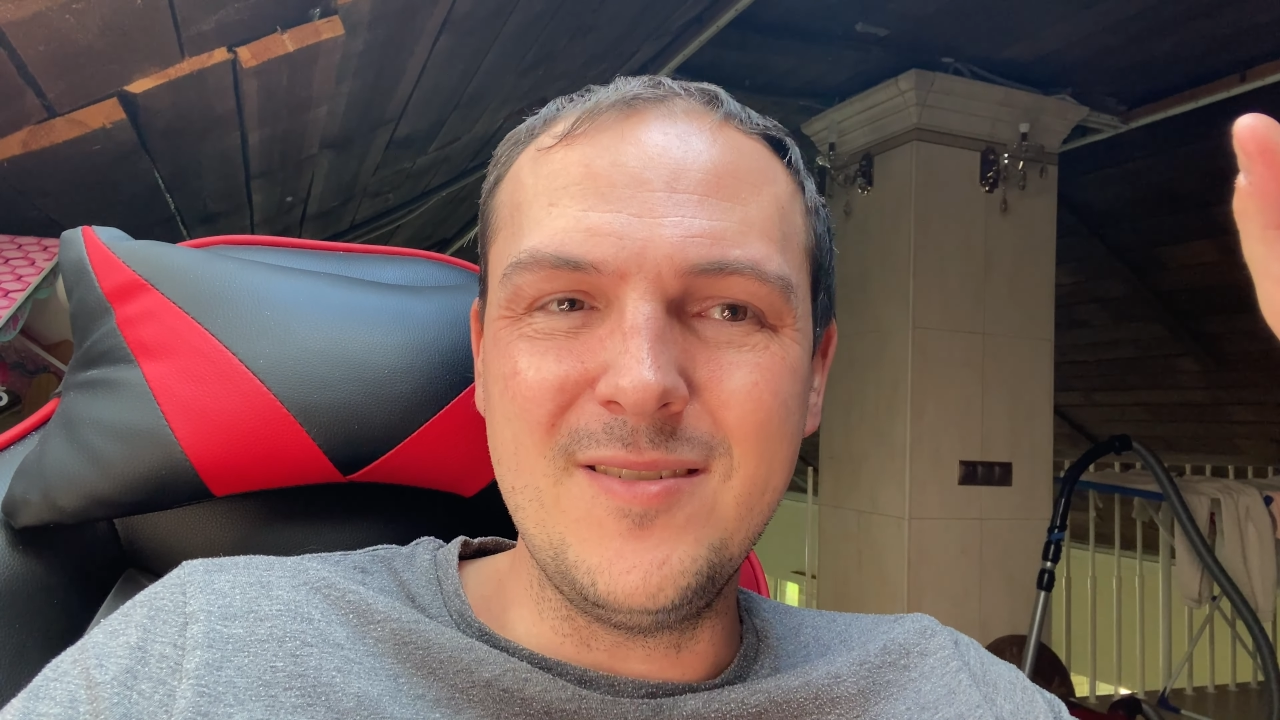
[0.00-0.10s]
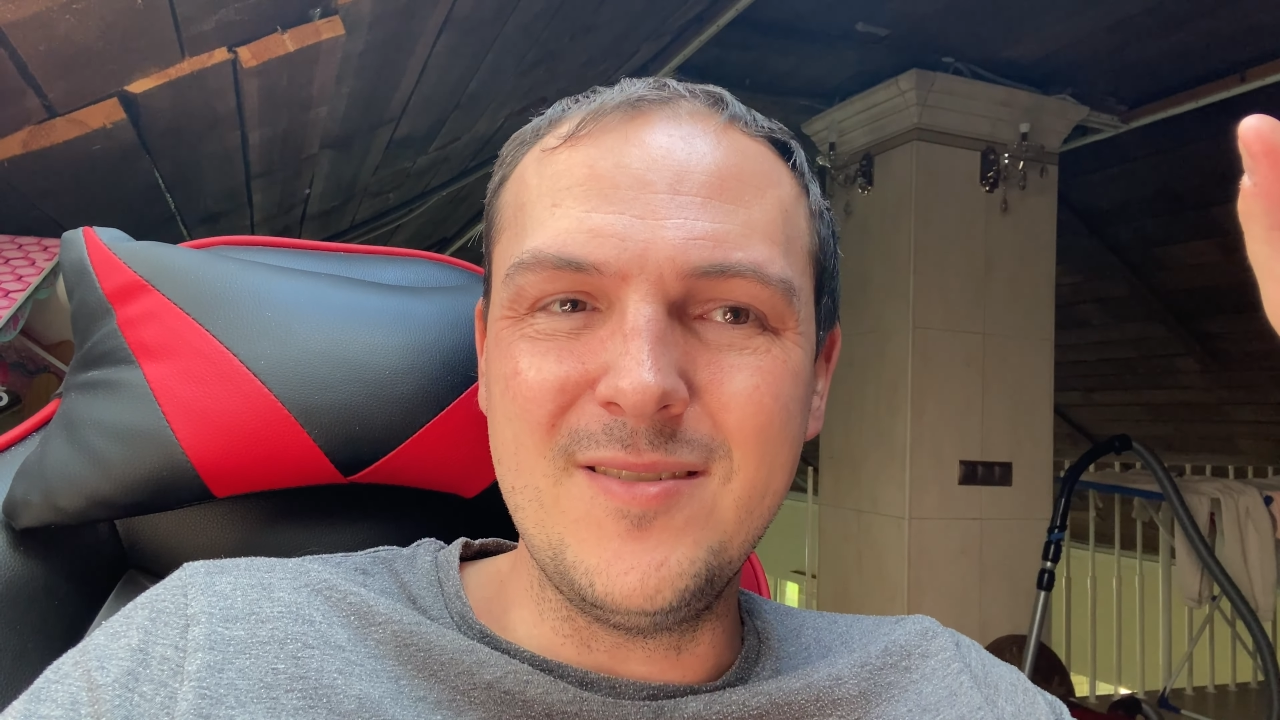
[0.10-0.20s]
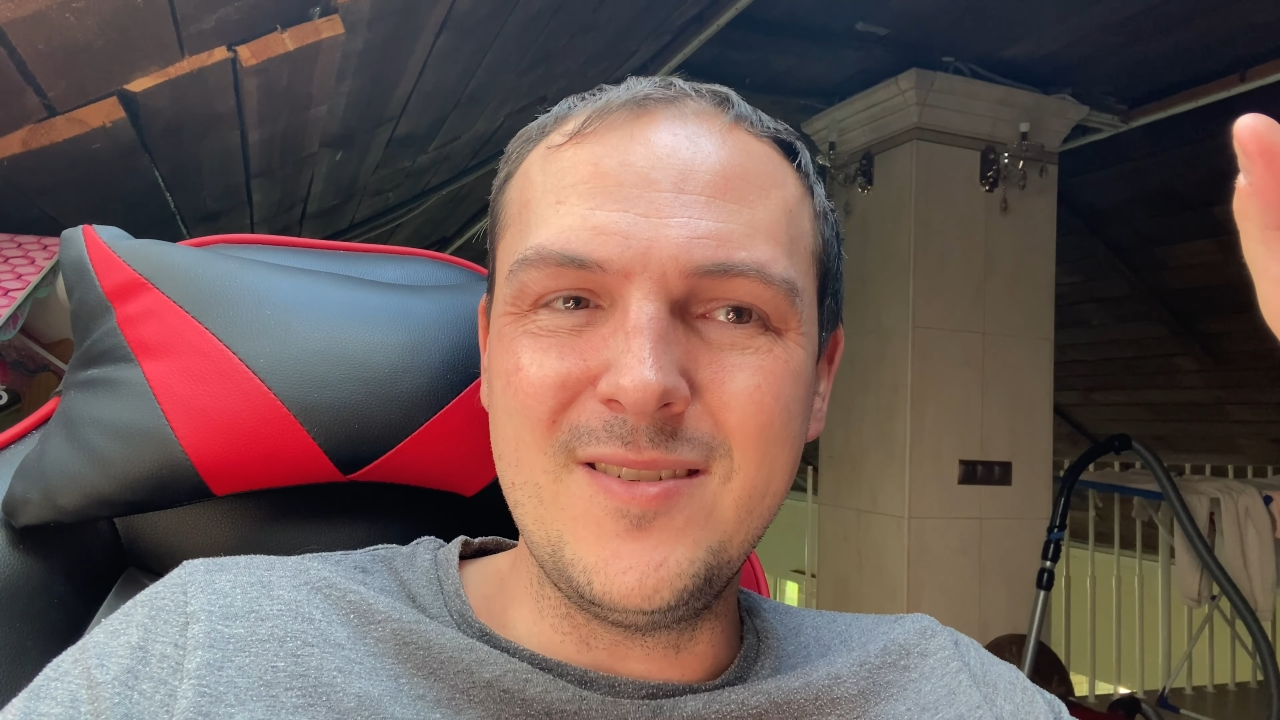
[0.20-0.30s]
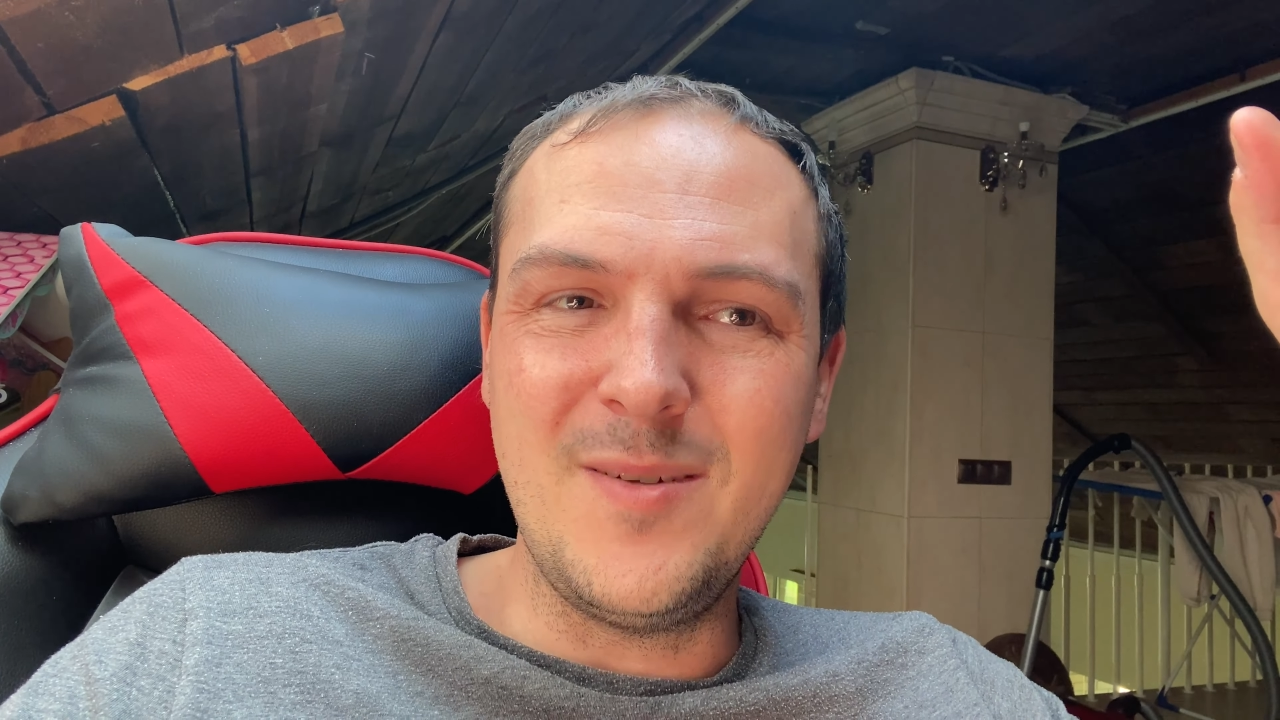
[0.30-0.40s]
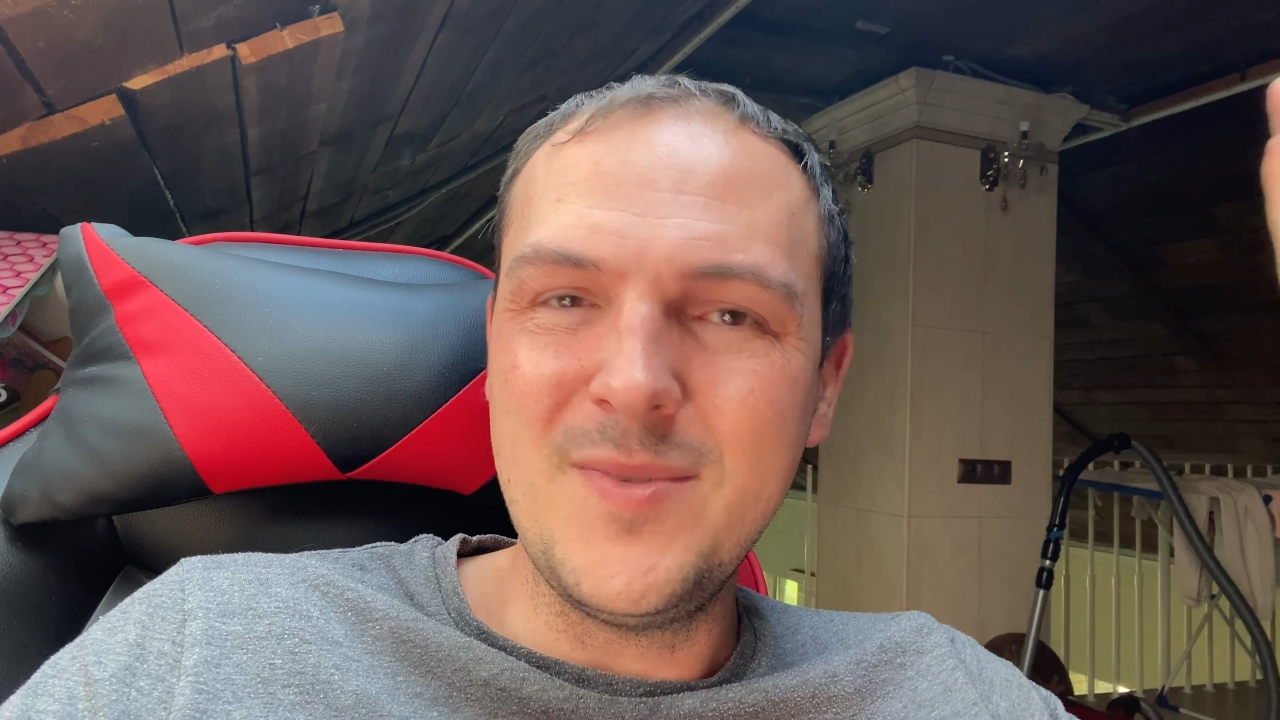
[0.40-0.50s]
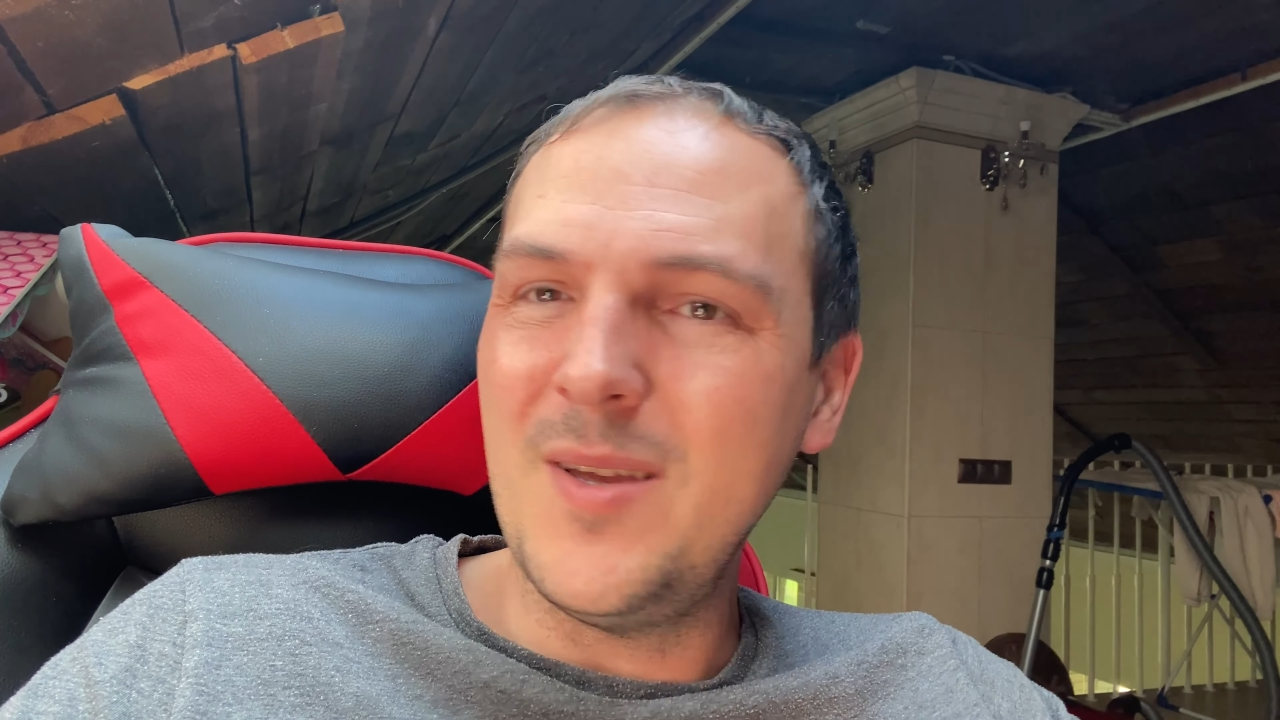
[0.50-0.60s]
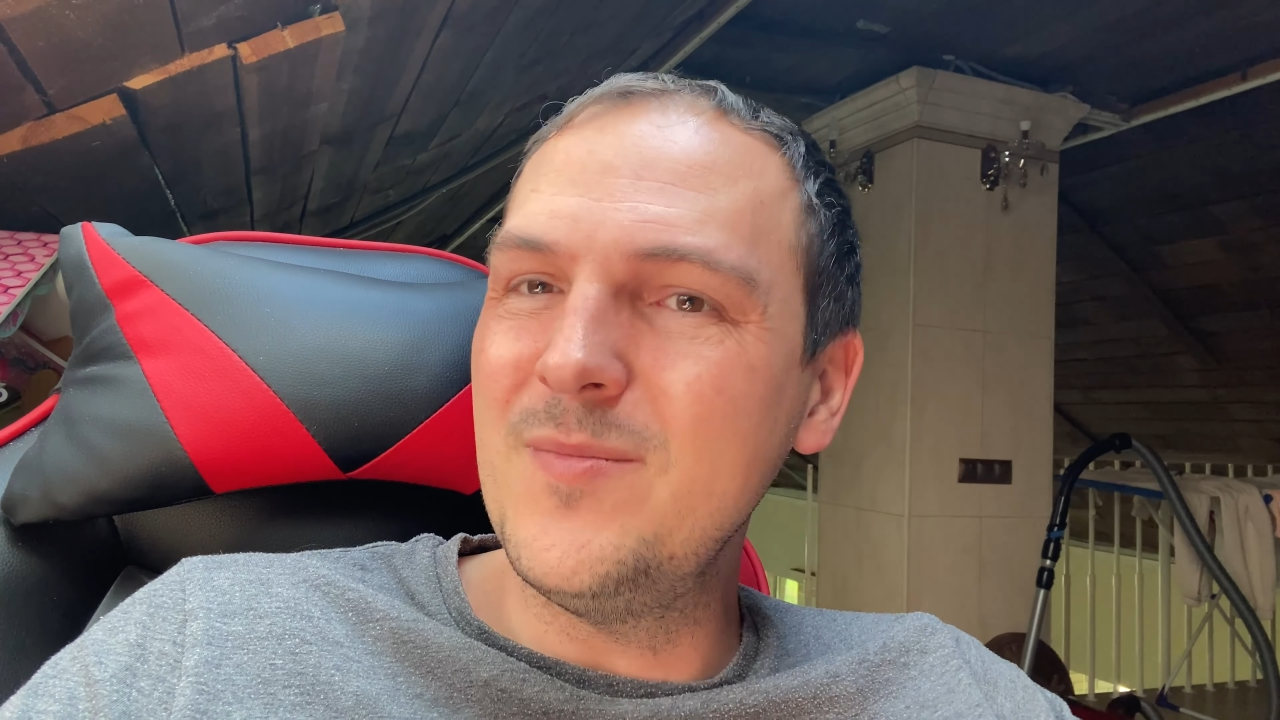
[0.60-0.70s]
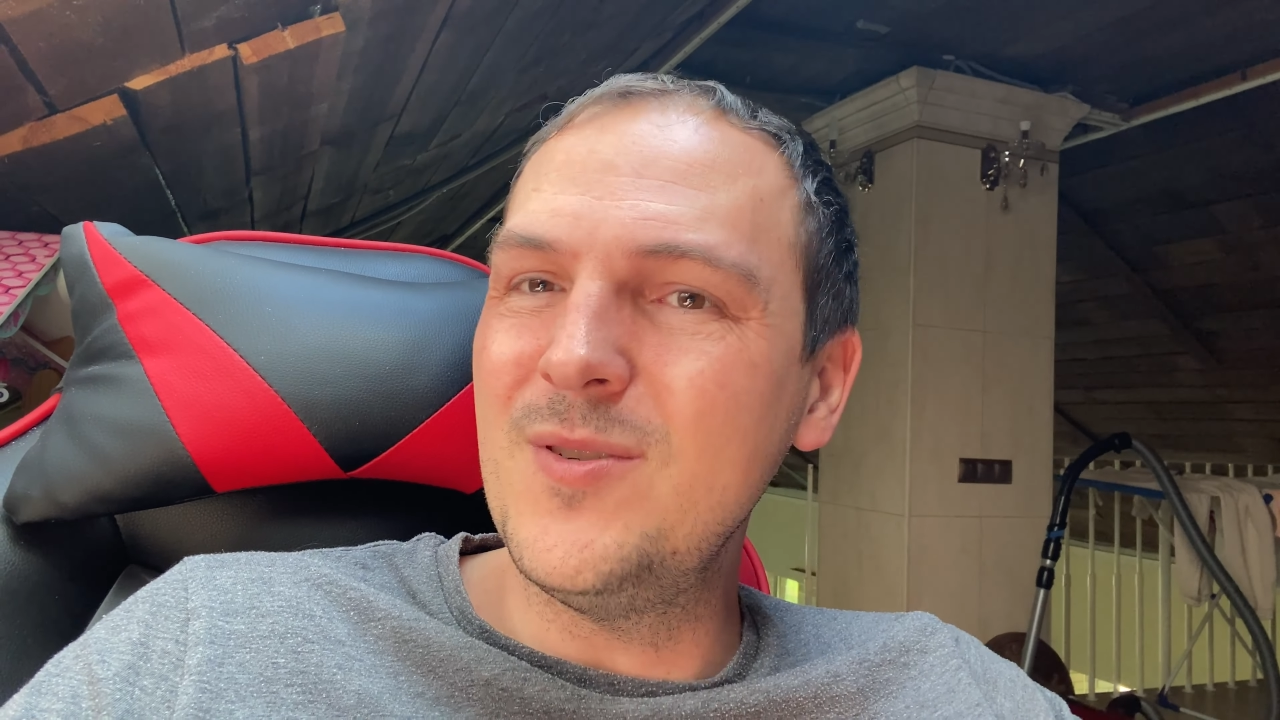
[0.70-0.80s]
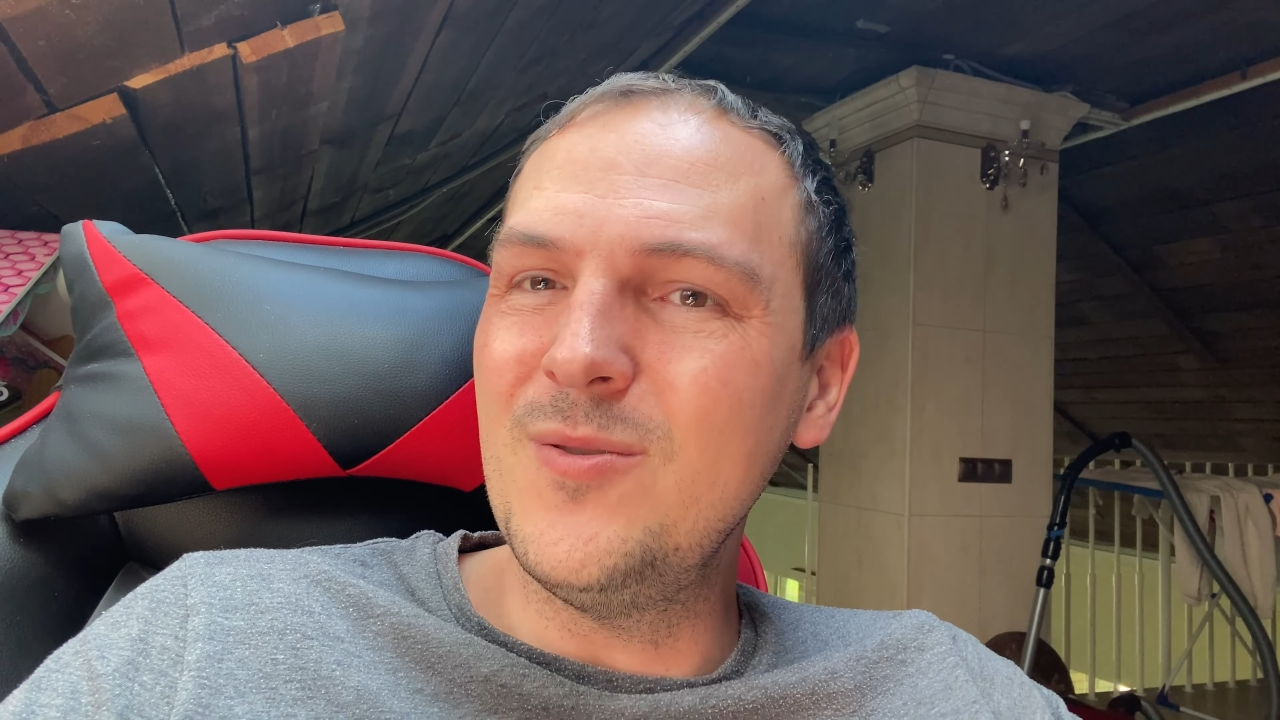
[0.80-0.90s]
Sometimes